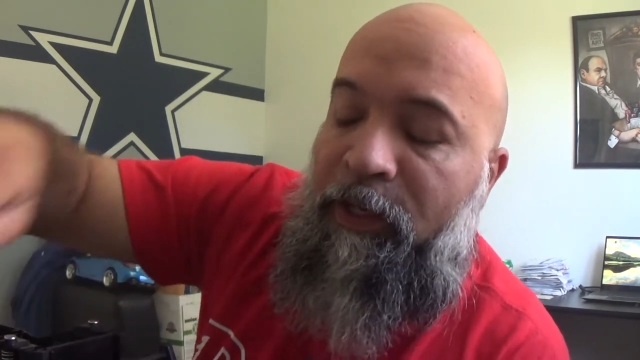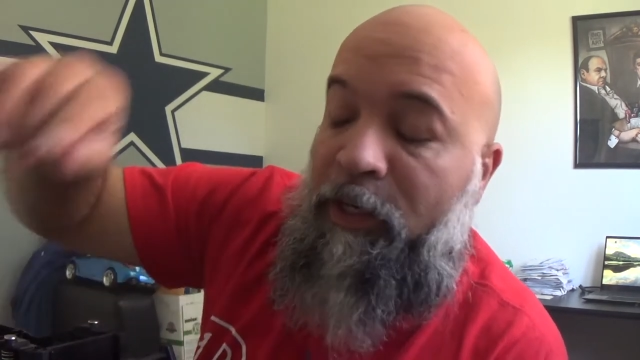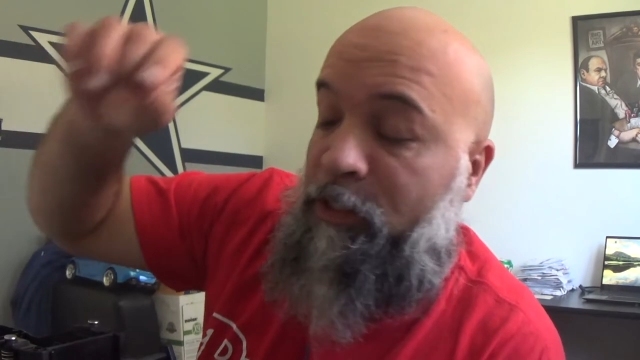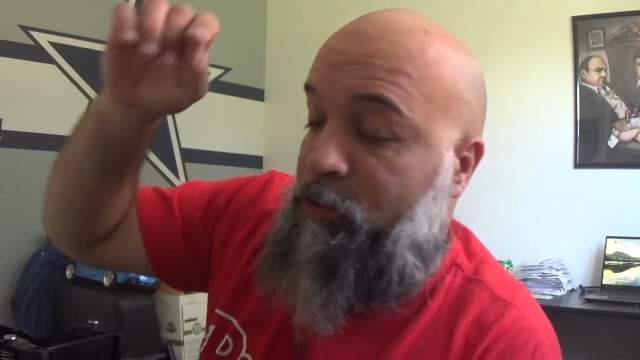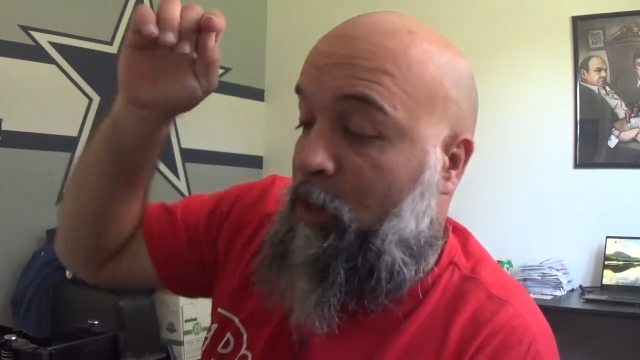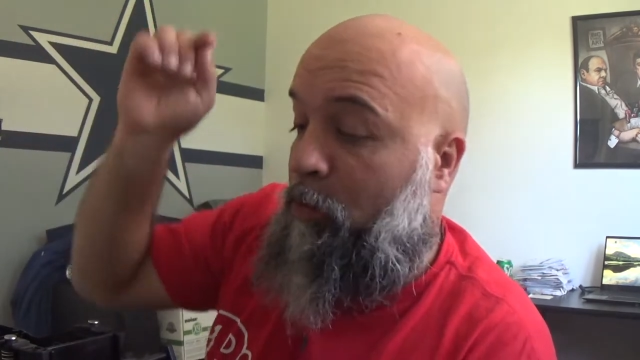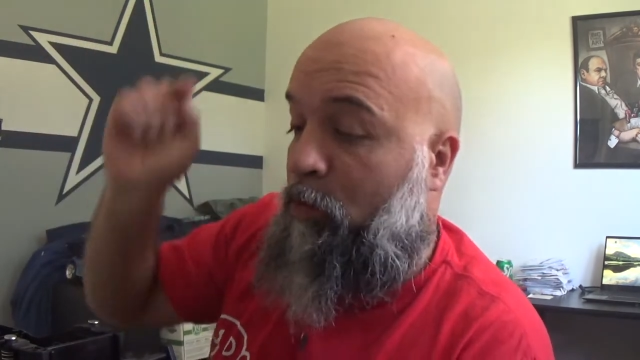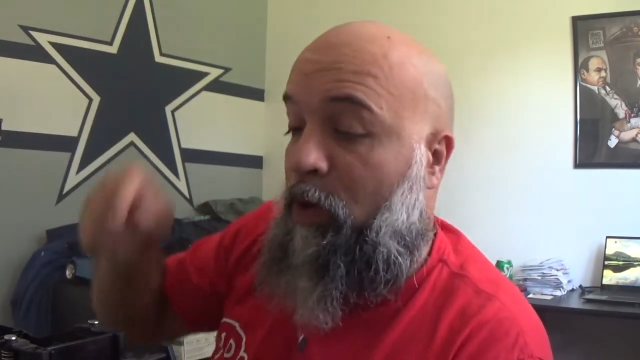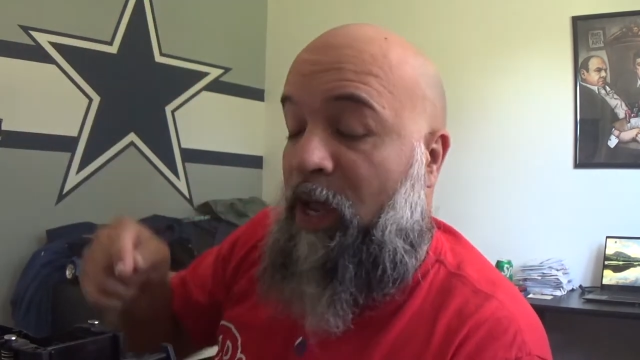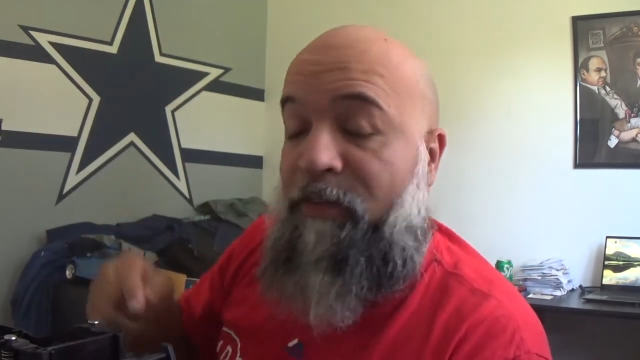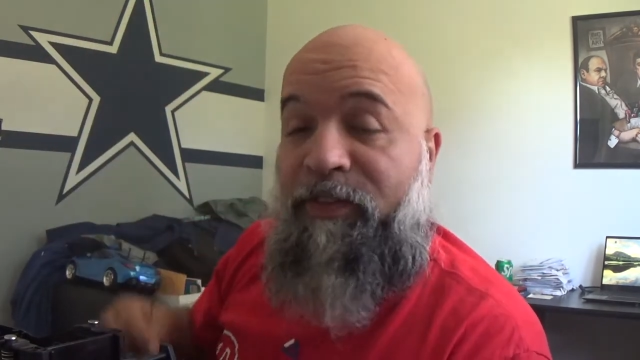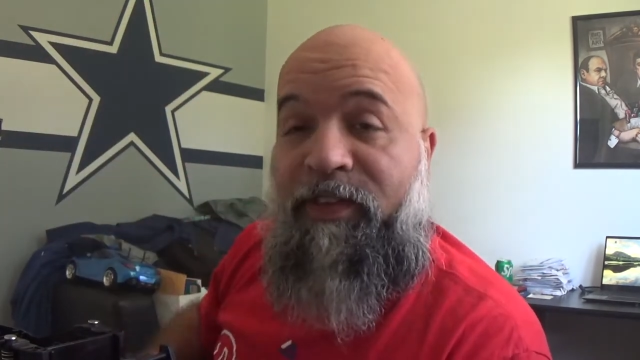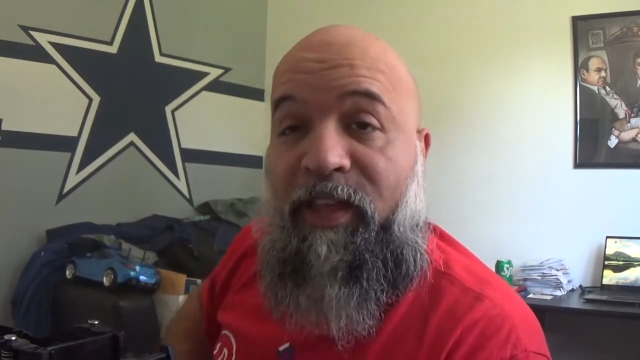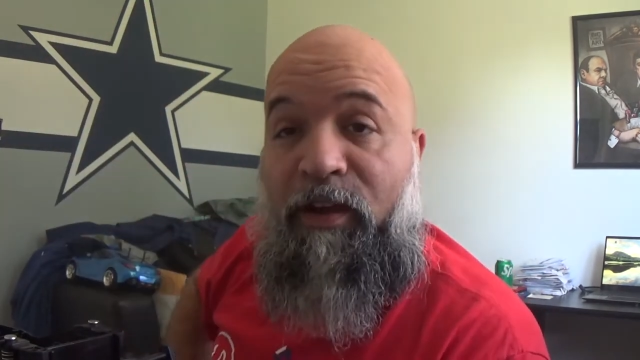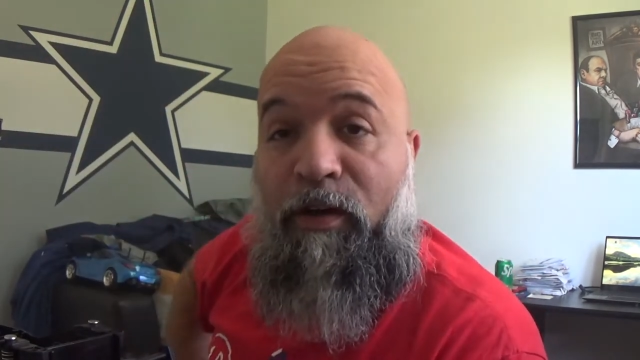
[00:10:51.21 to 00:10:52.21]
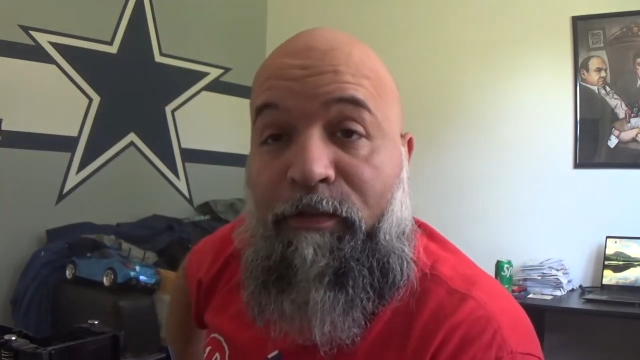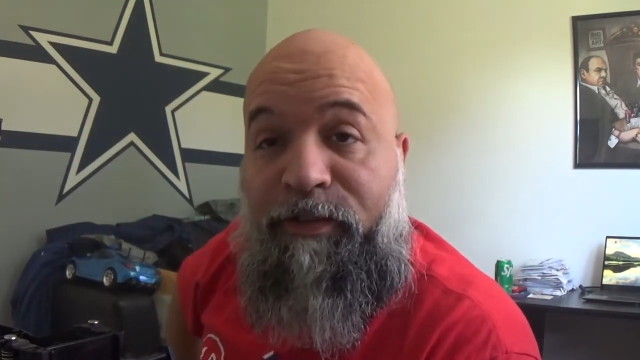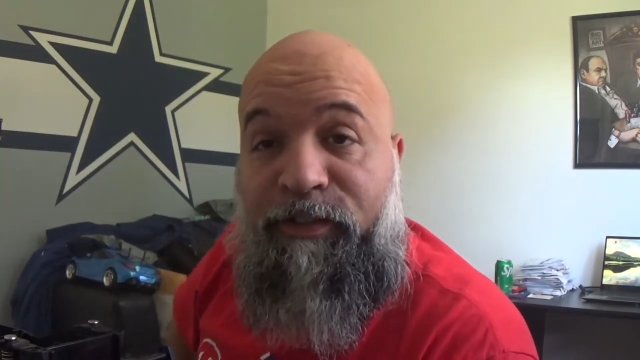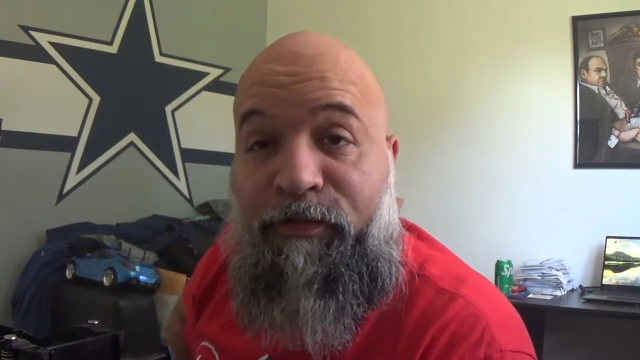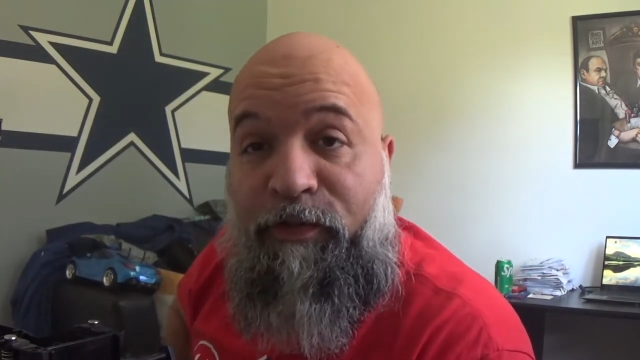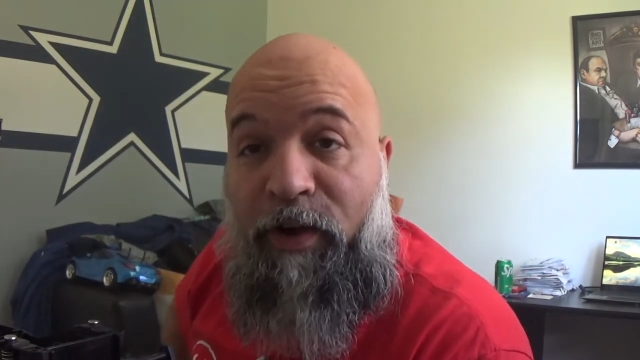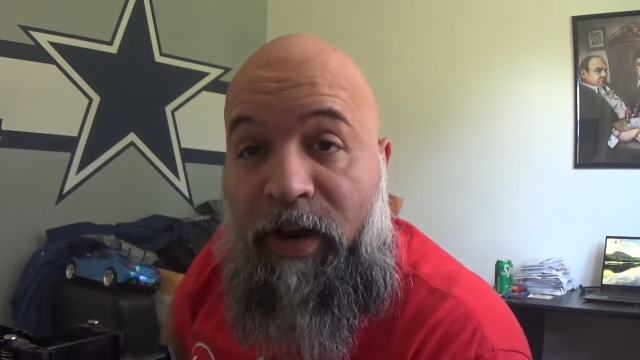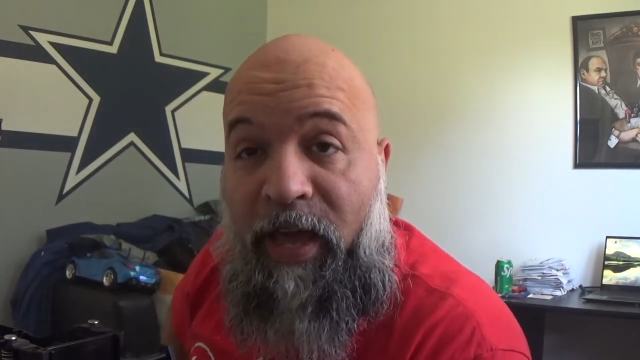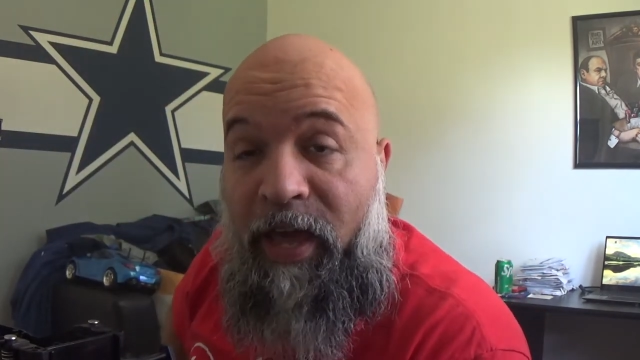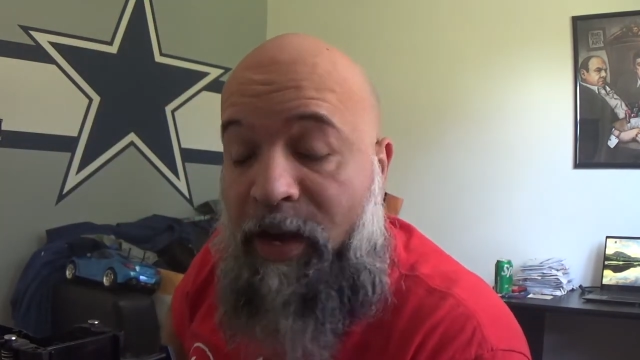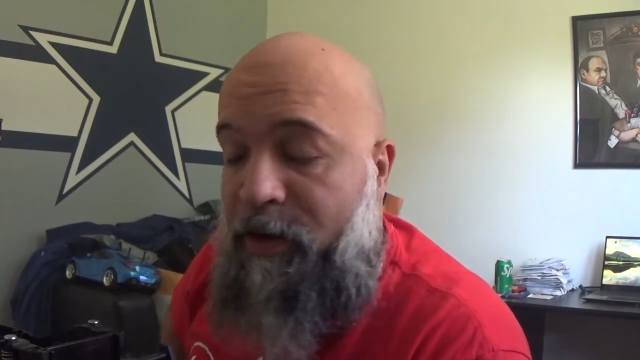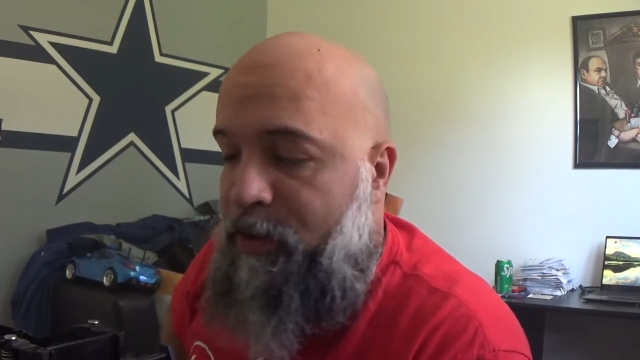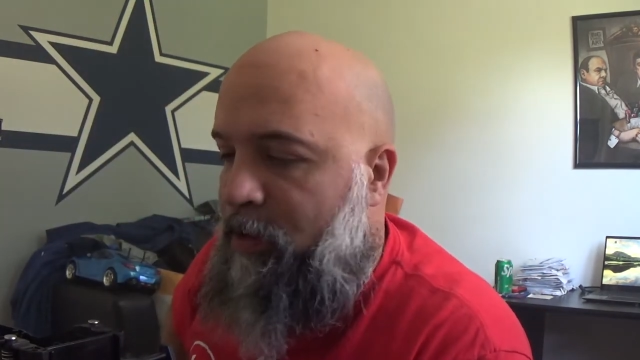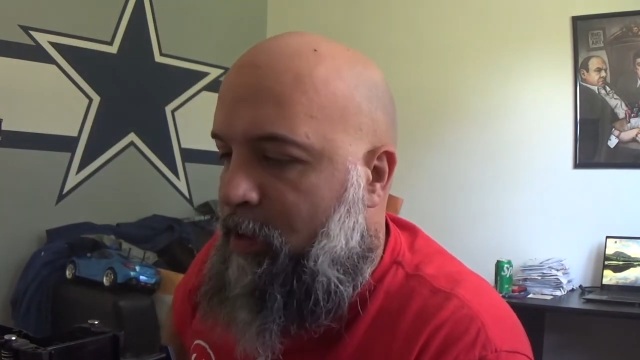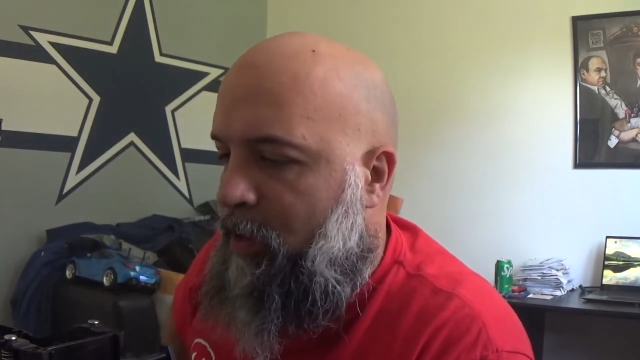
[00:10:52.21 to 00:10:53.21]
So I'm going to have to take off this front
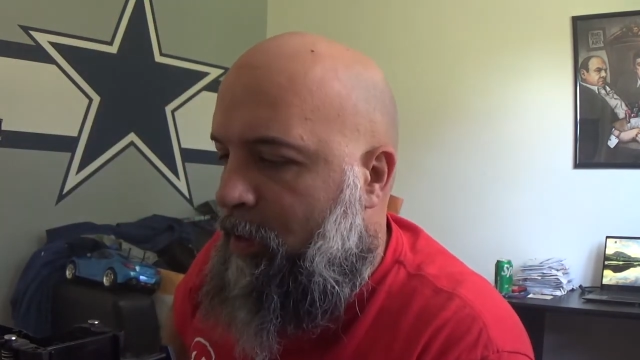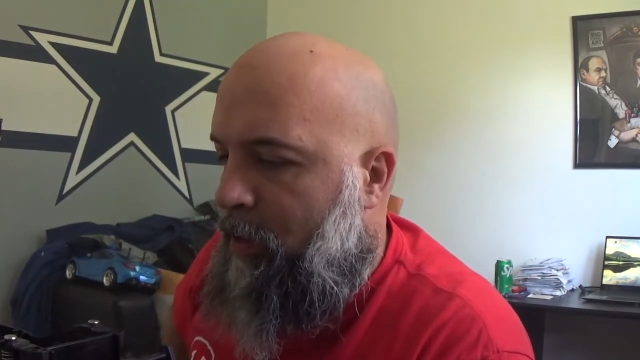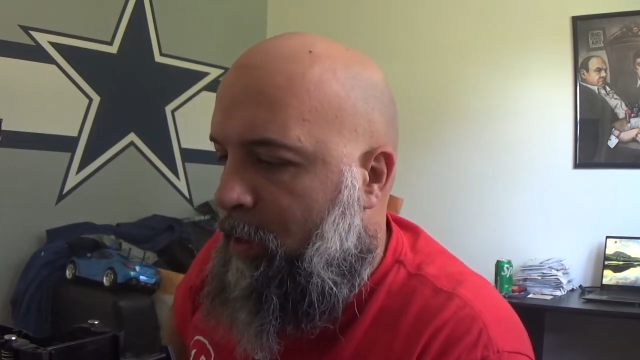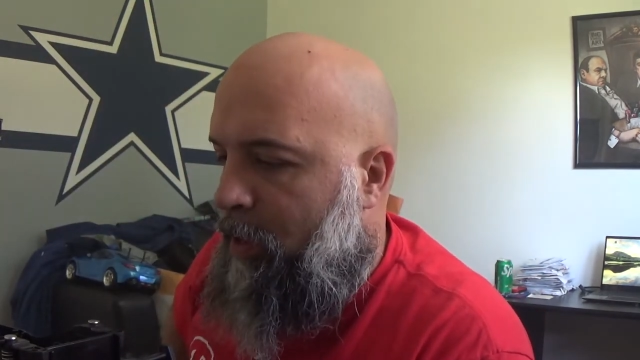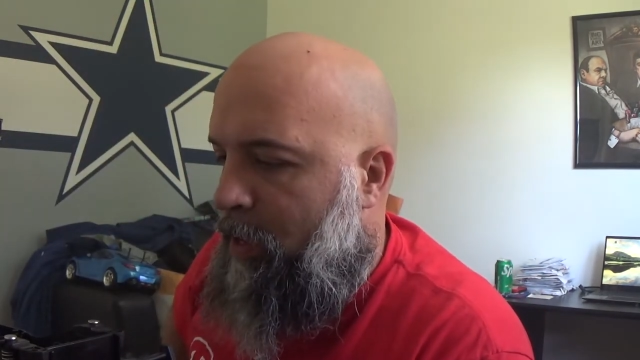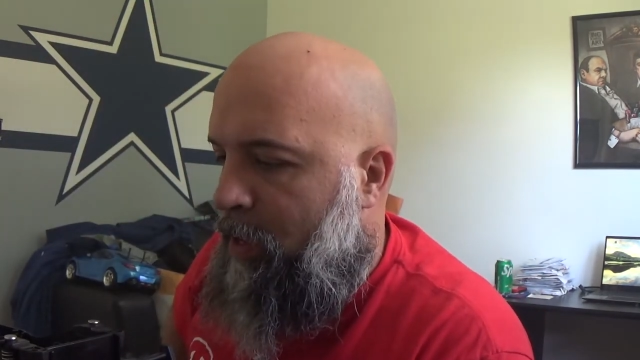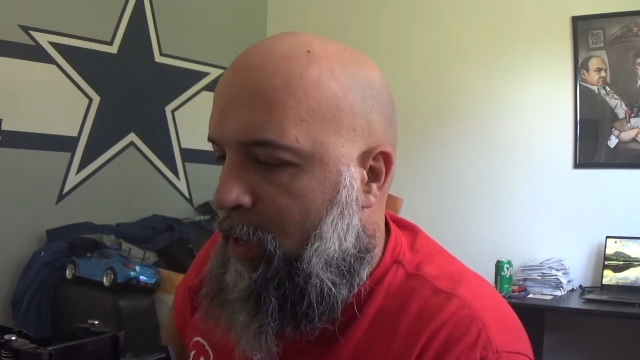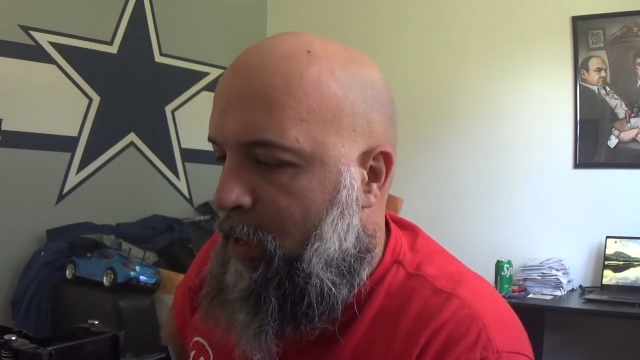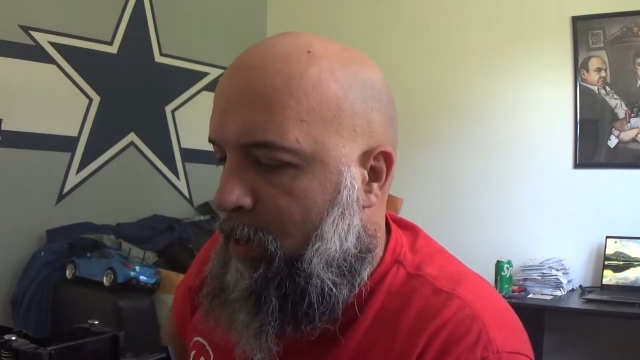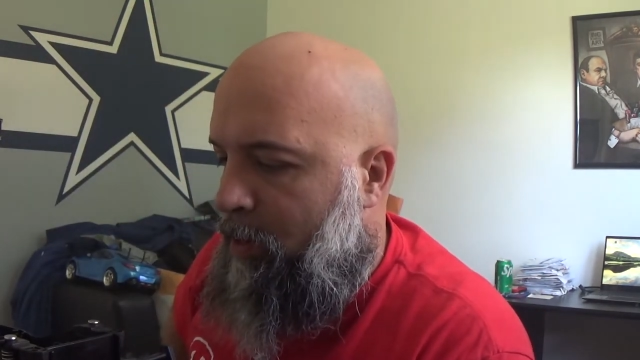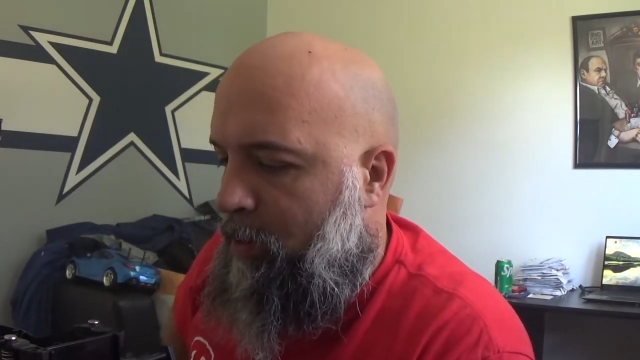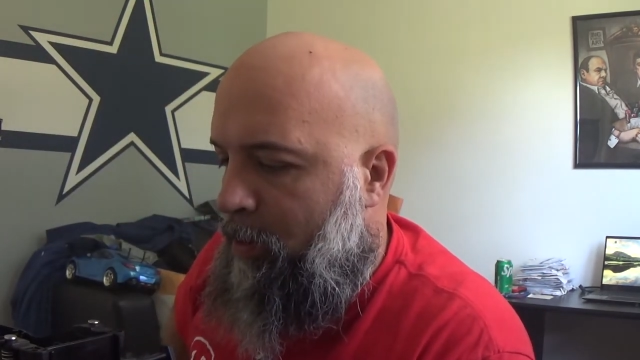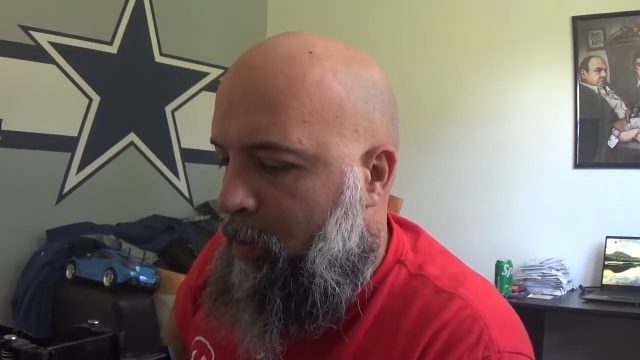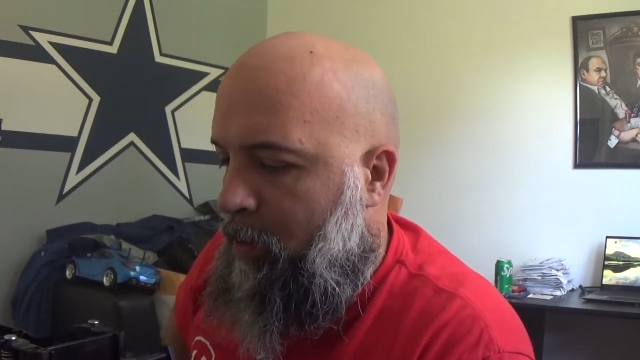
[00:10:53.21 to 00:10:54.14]
end and